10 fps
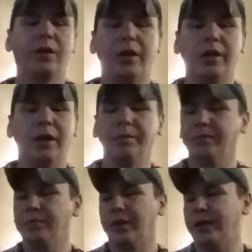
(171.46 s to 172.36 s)

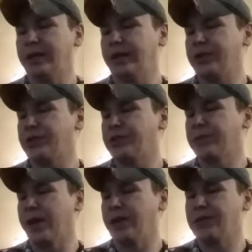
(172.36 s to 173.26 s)
I
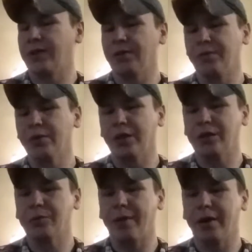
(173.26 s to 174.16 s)
just can't say enough good
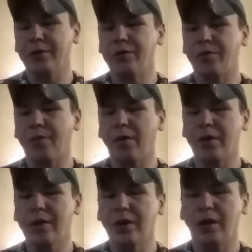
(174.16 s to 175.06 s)
things about it so far.